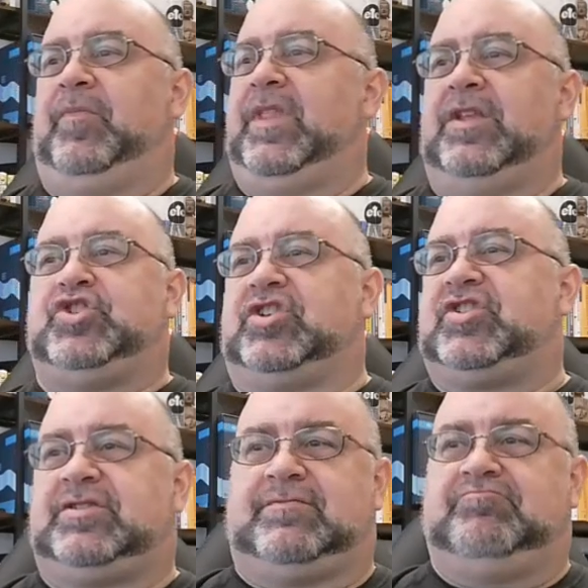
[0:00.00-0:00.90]
Just
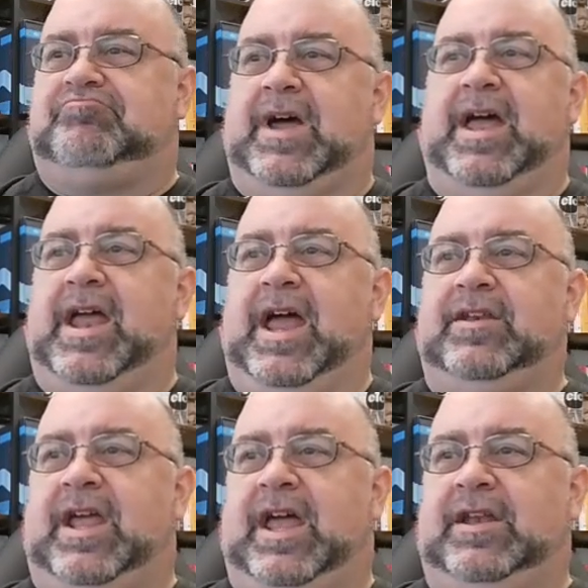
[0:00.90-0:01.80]

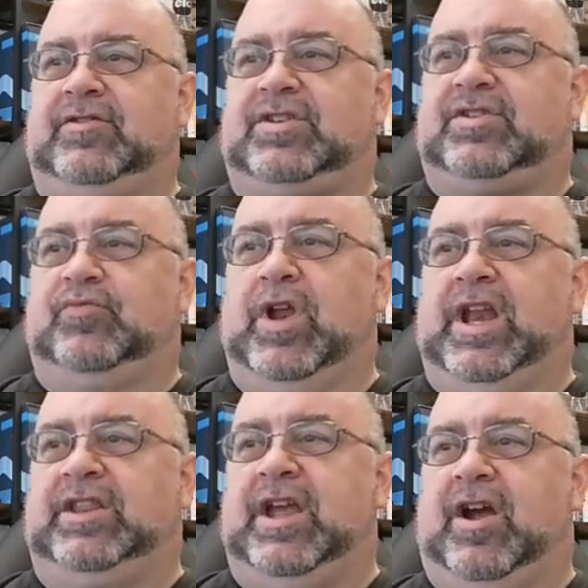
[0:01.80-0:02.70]
and went in
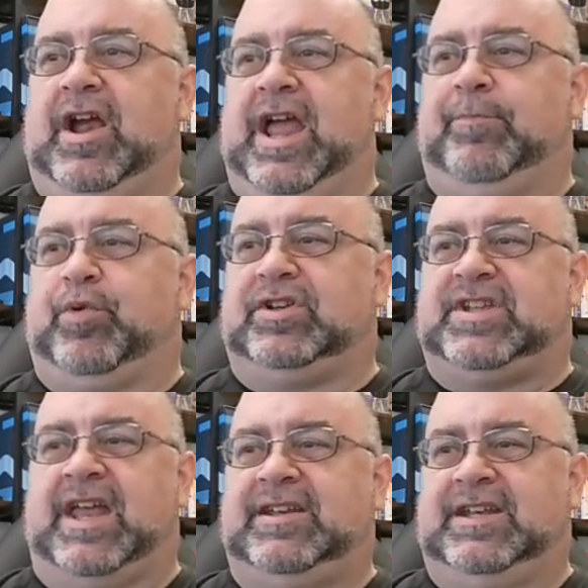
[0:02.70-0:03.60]
there and
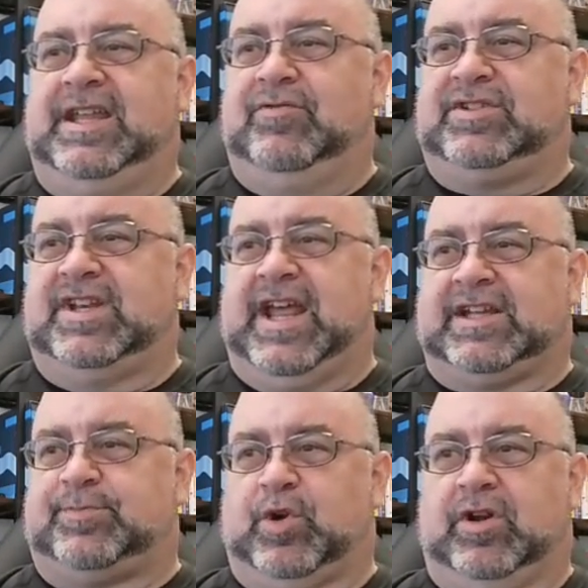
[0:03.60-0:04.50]
pretended he was an
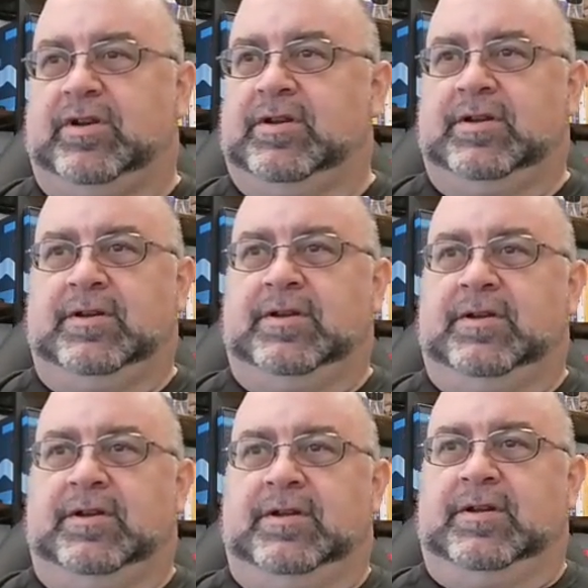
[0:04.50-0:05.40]
expert.
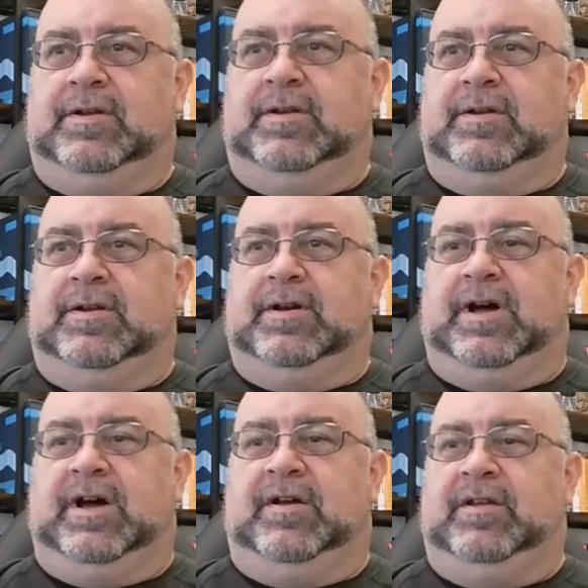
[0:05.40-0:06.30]

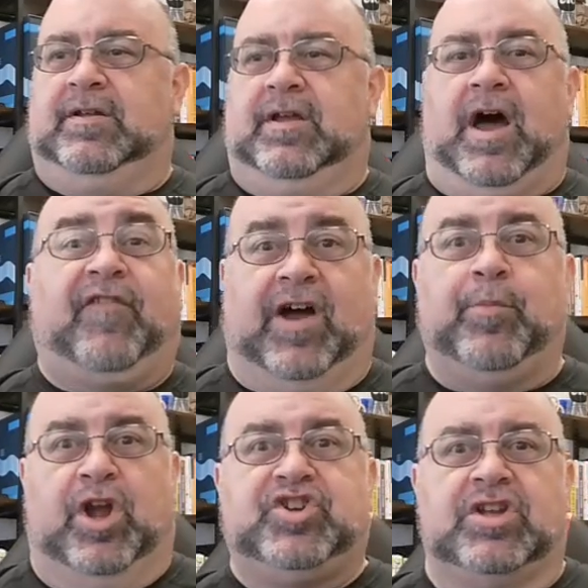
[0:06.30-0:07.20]
A
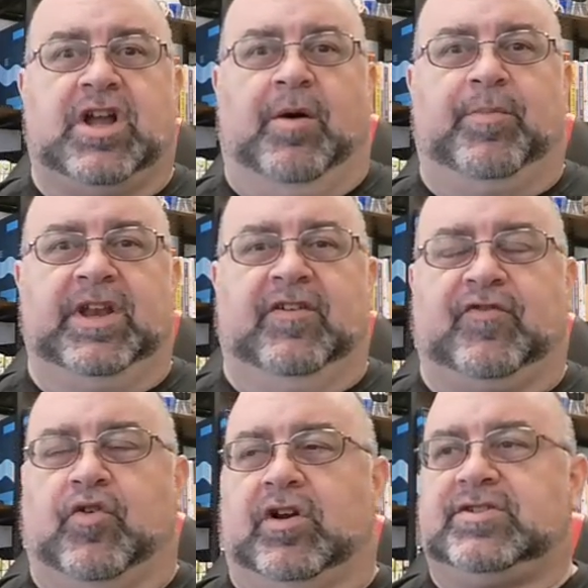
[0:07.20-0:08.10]
vibration company, of
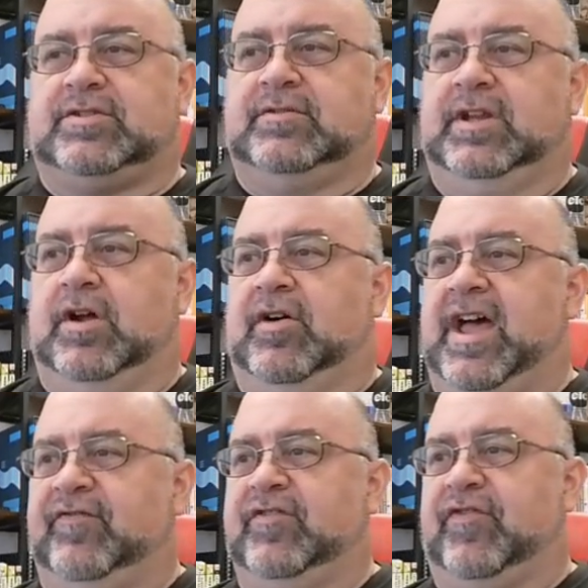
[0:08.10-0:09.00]
course.
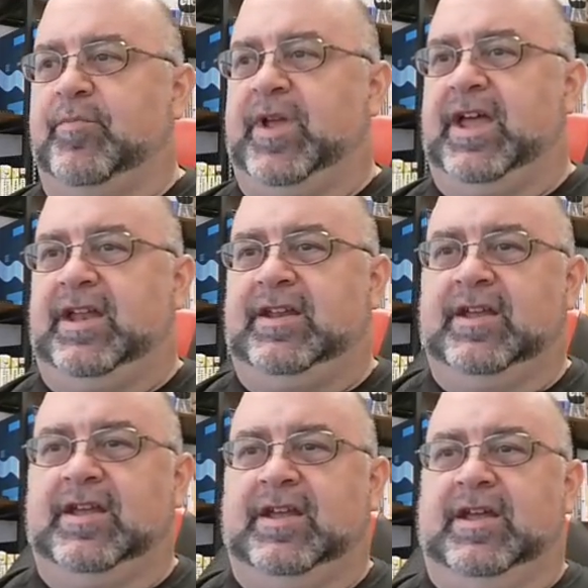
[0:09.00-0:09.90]
Heaven forbid
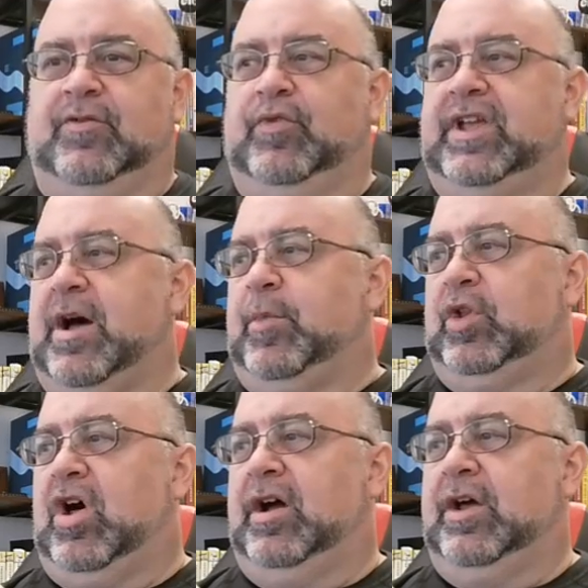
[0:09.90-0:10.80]
we come
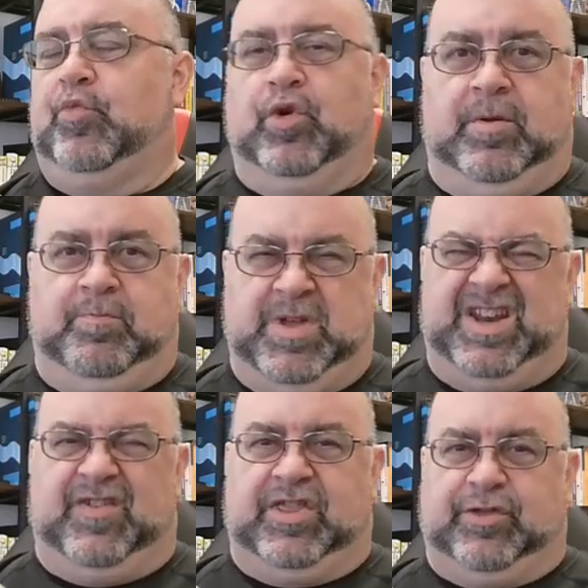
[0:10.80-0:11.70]
along and we're a bit of a
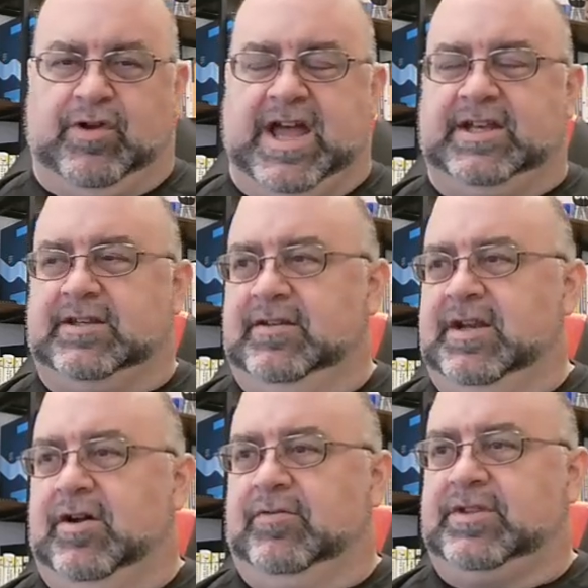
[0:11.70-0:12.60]
threat.
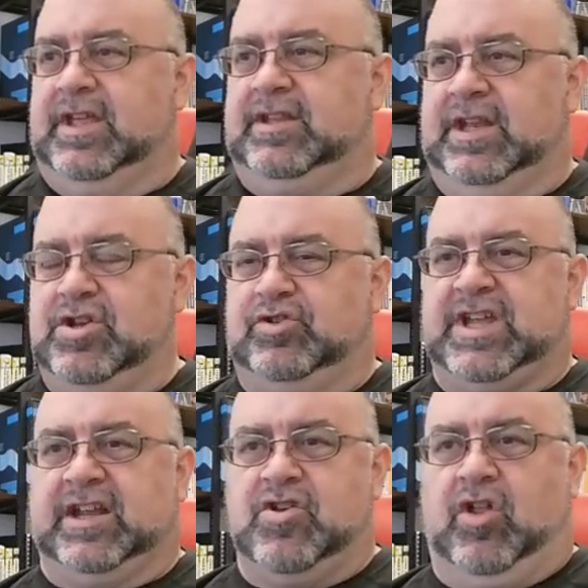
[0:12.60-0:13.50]
The new
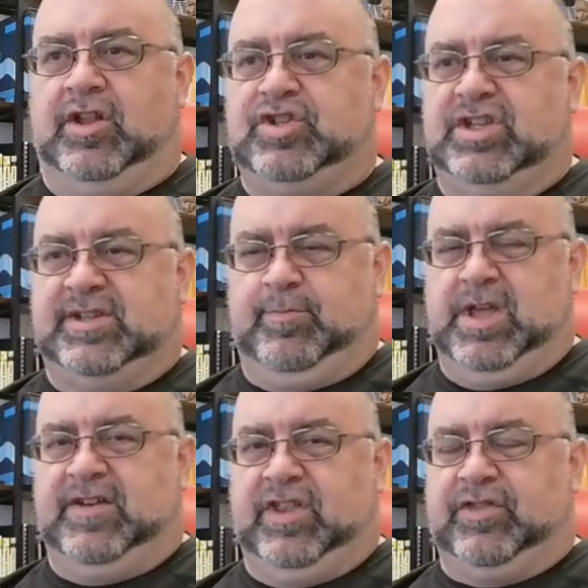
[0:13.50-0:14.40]
technology is a bit of
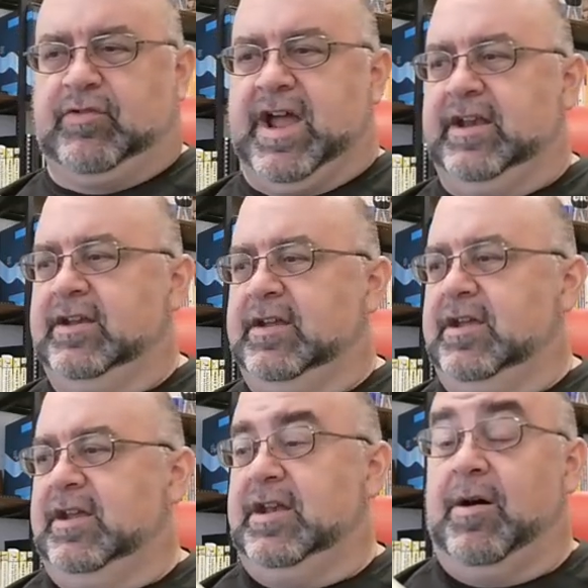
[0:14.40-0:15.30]
a threat.
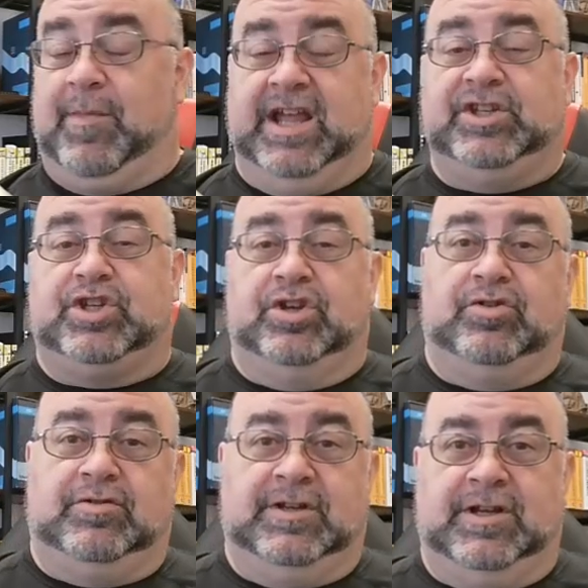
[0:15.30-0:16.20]
Now, mind you,
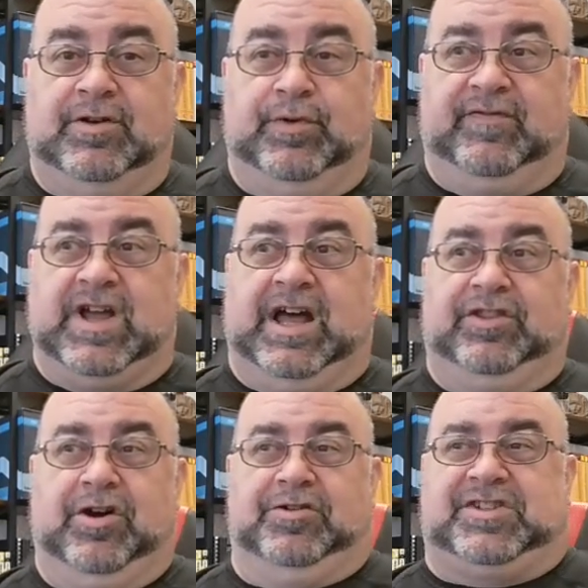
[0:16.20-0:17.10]
we've got
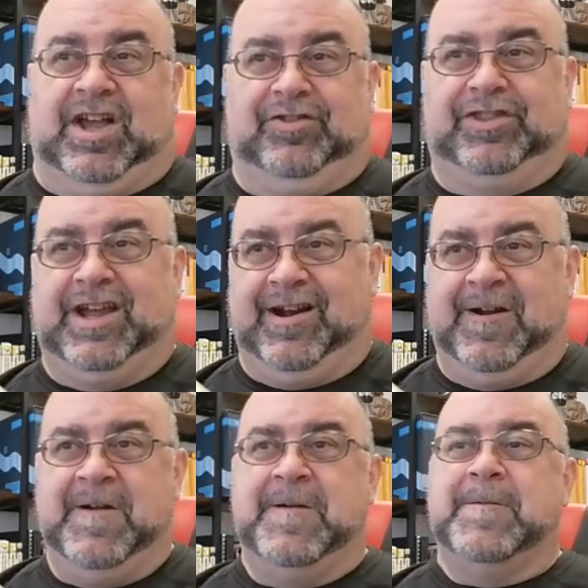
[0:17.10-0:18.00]
those out there
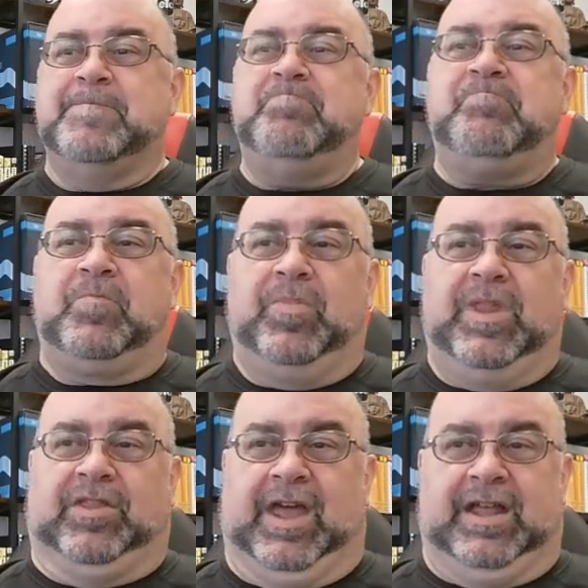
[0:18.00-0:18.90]

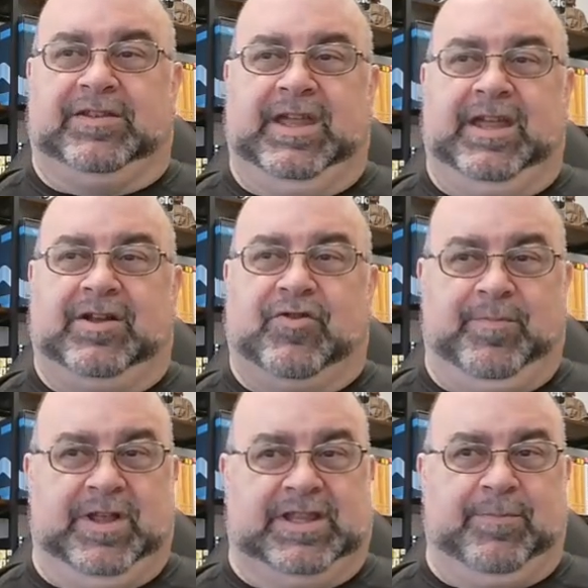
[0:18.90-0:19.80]
that the equipment
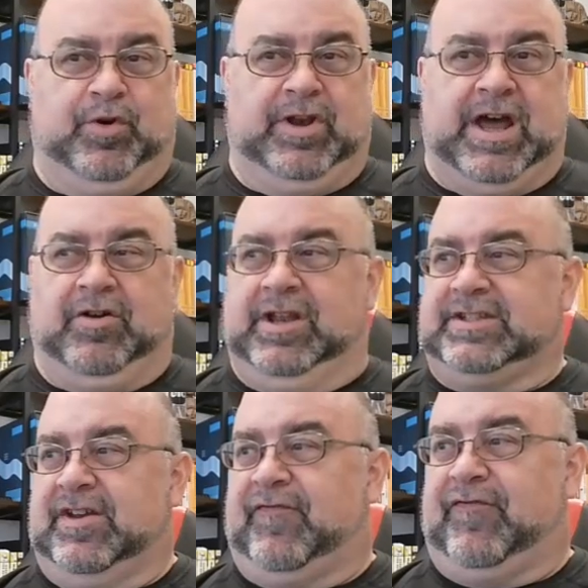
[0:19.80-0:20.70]
they put out is a
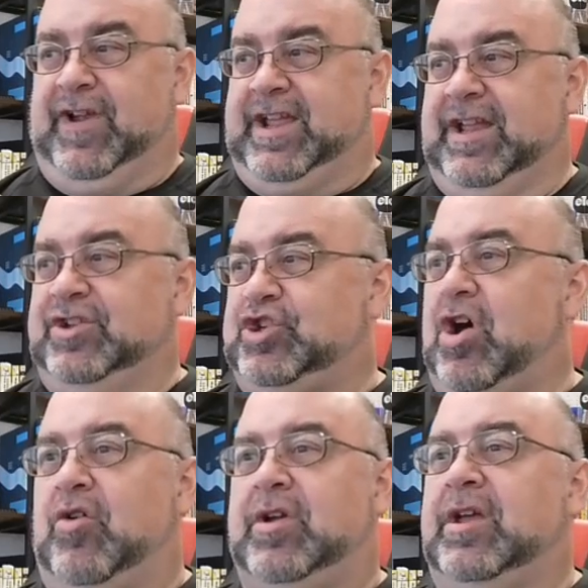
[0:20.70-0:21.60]
freaking
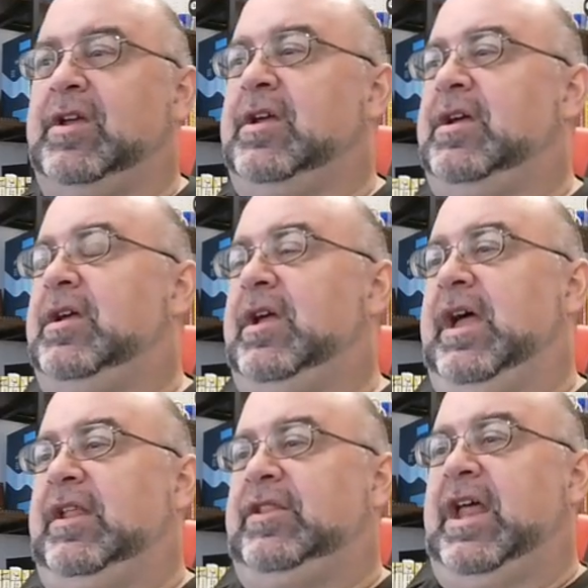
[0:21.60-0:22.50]
joke.
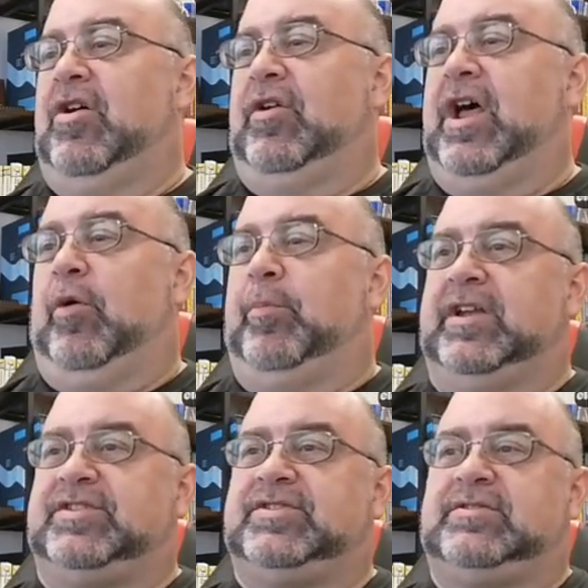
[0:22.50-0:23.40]
And they don't help
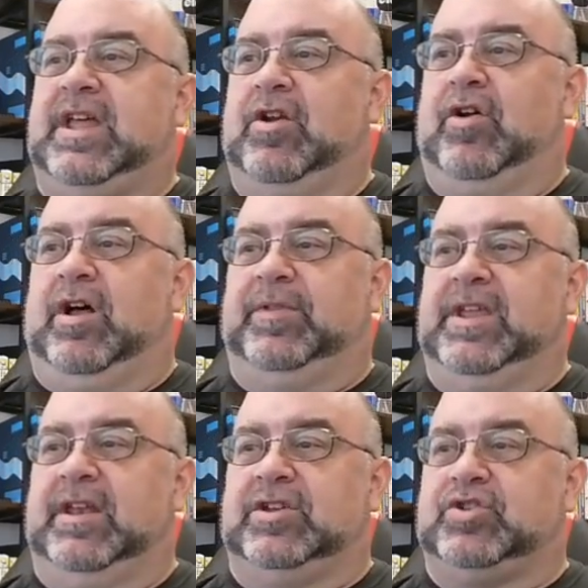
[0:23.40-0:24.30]
us. They don't help the
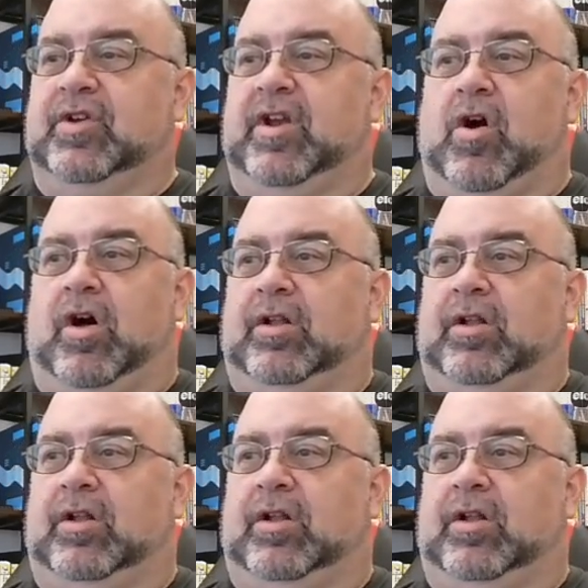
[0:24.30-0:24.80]
industry at all.